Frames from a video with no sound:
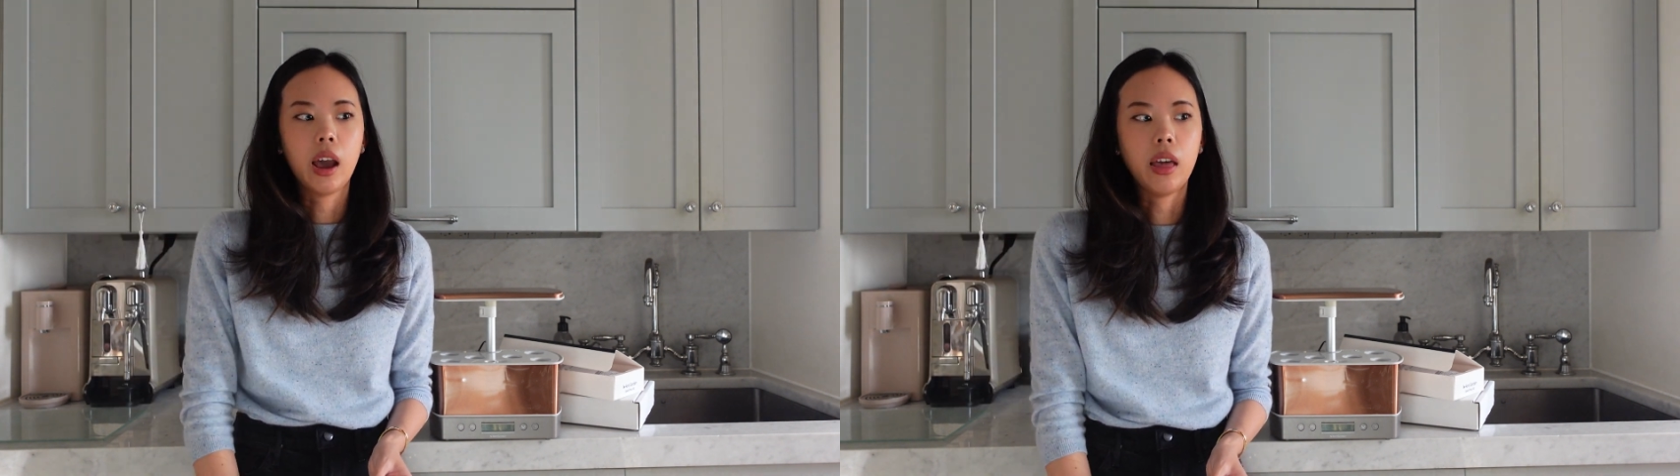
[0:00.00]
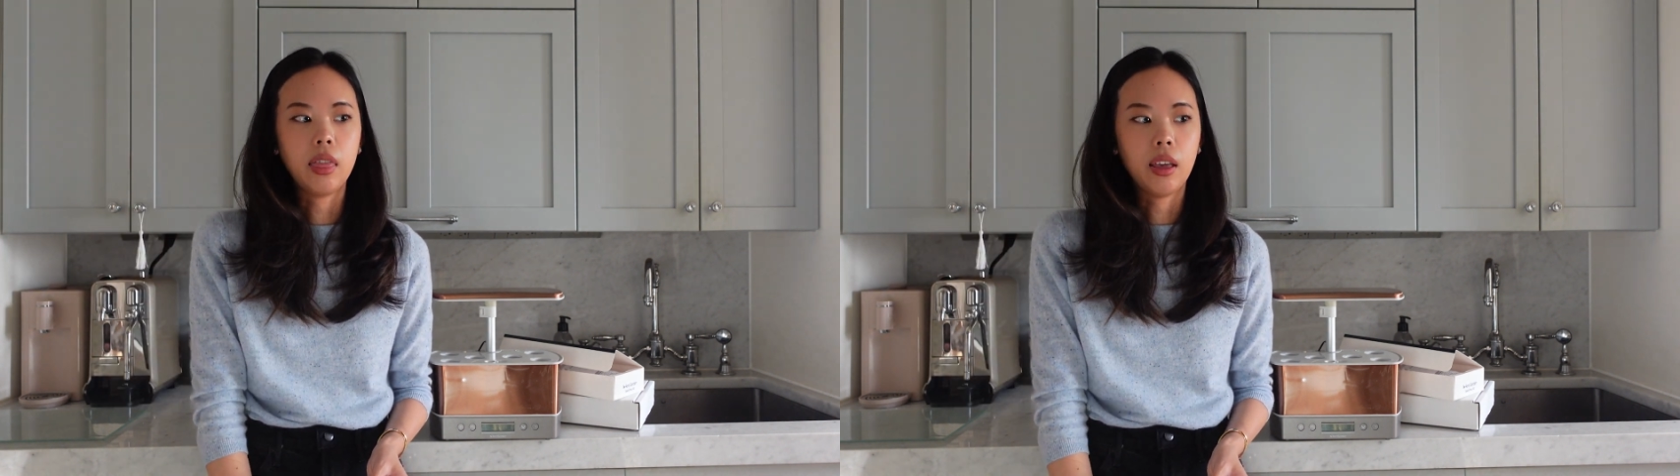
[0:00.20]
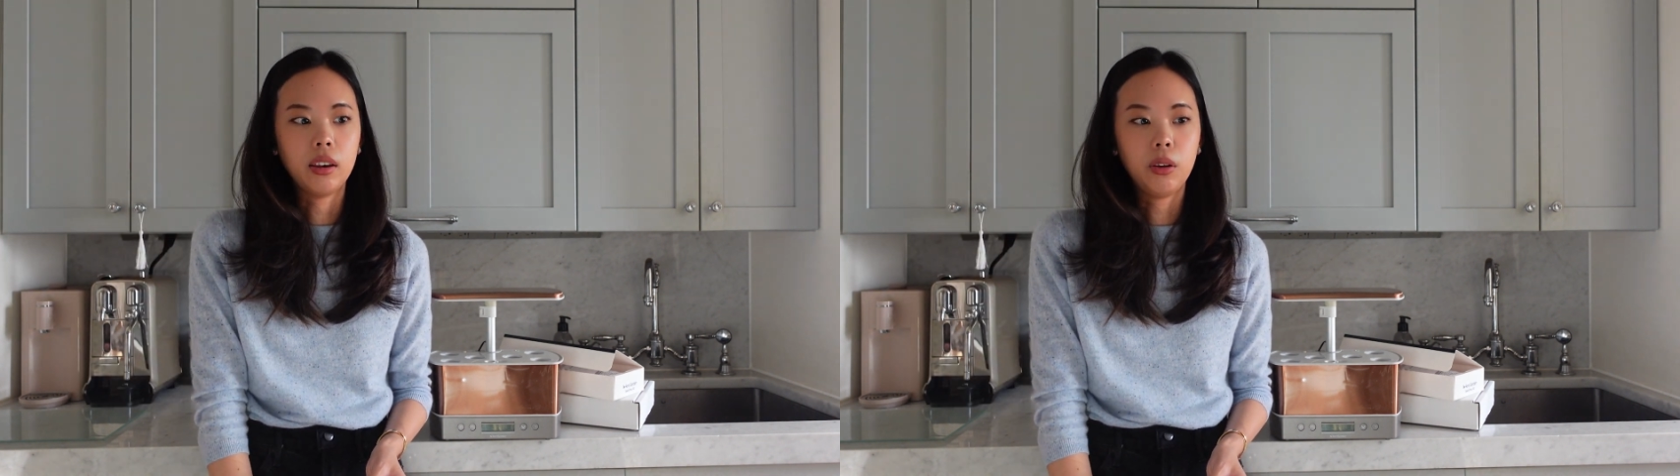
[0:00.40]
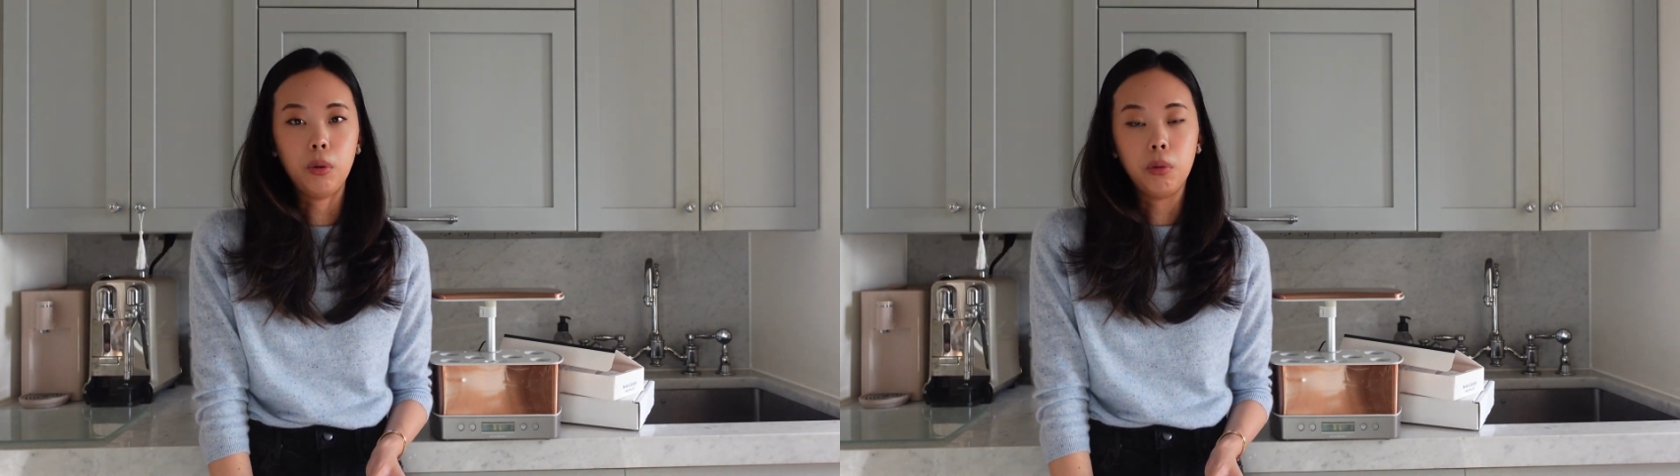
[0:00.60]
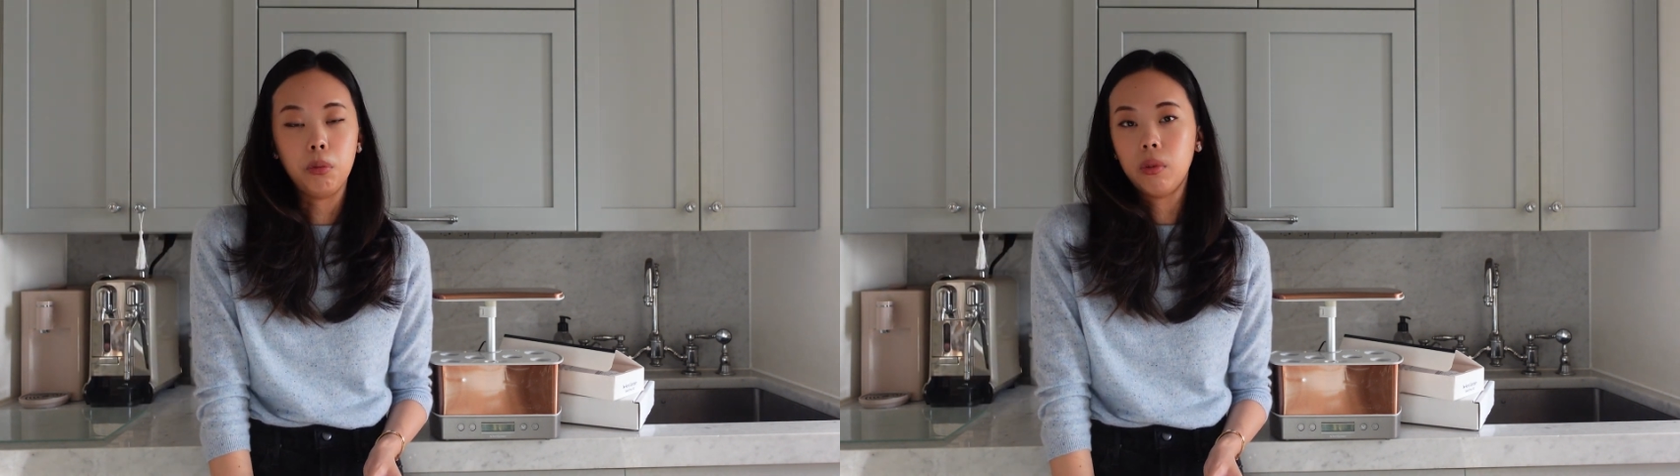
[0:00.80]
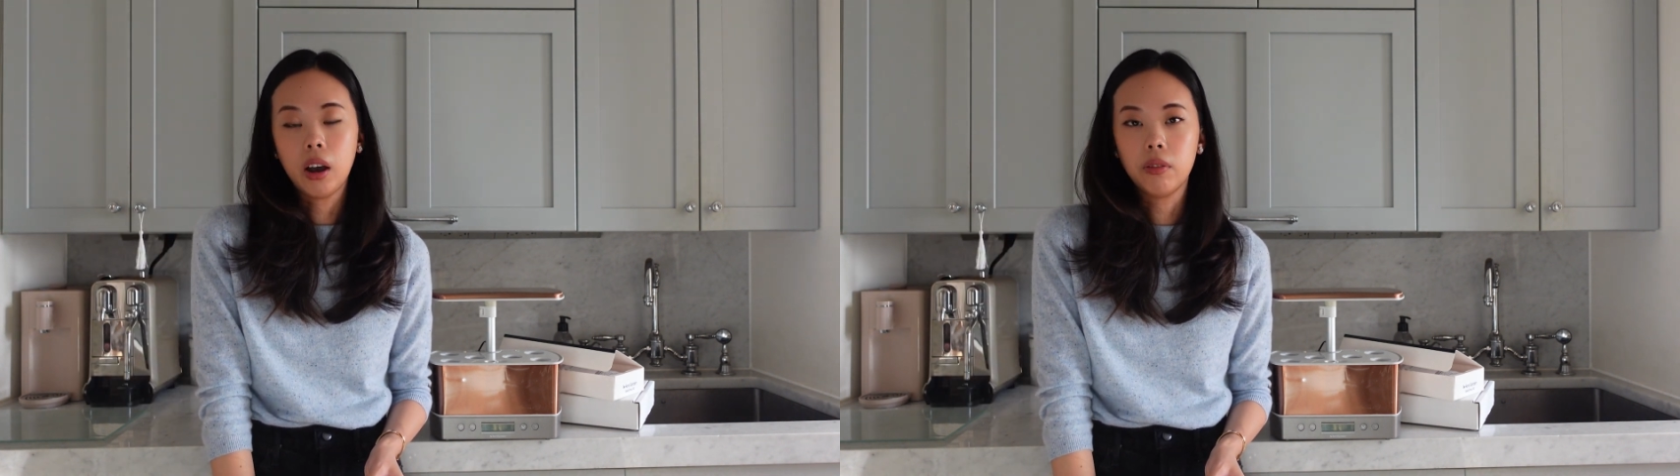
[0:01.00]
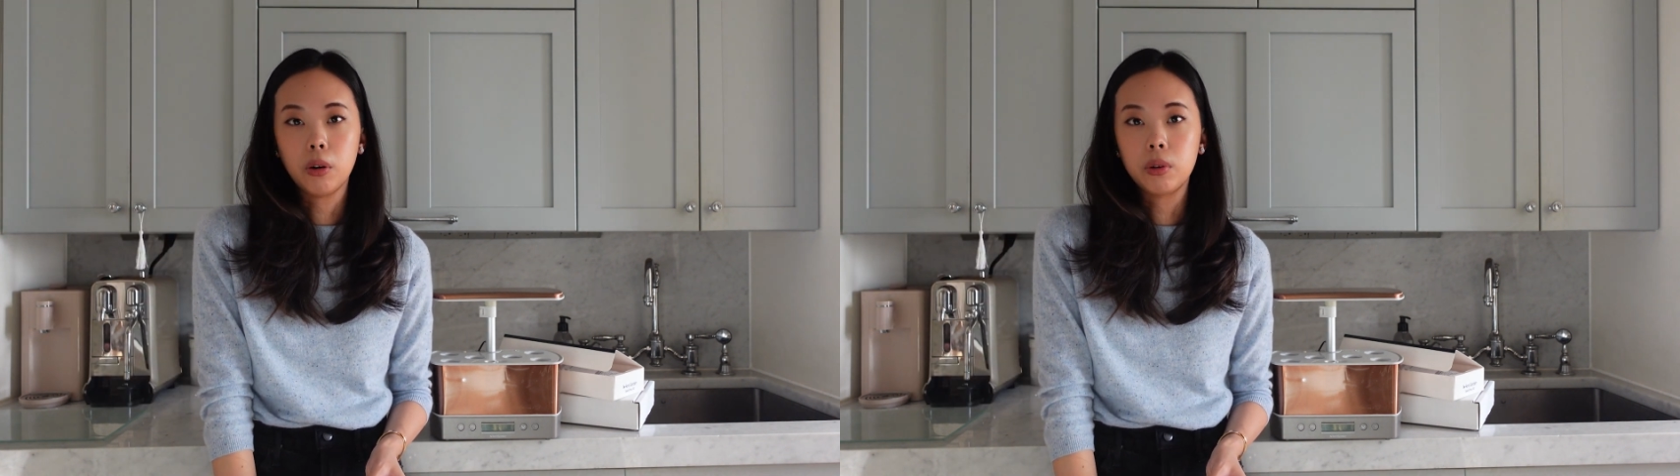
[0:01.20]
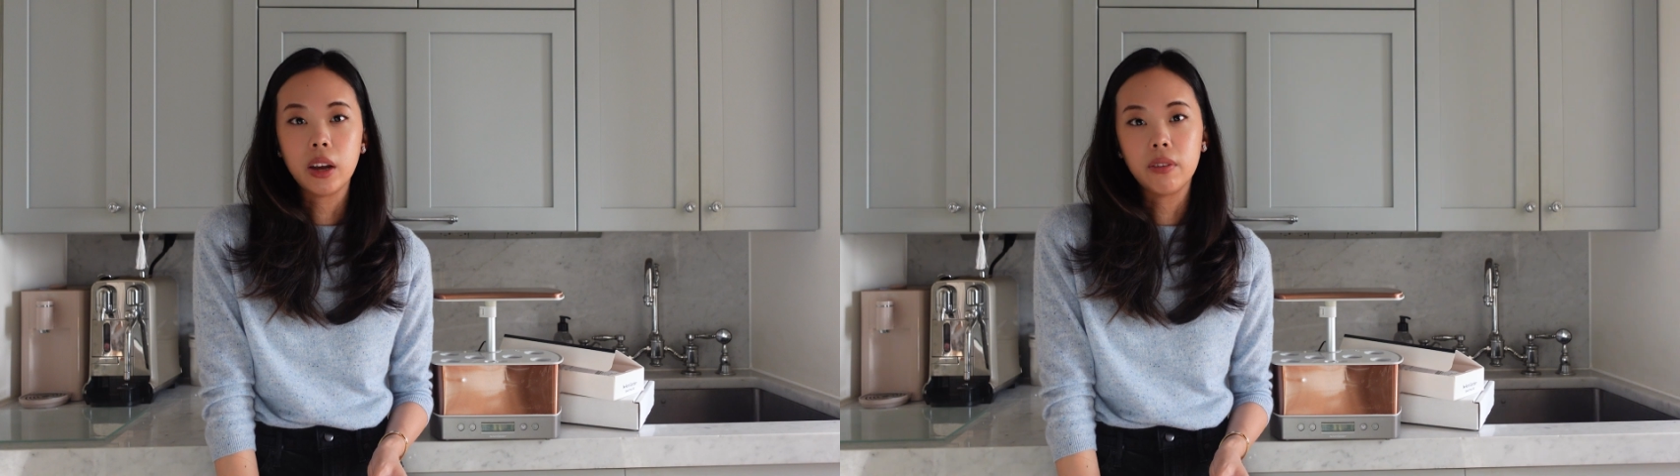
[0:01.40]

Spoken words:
and then you kind of always have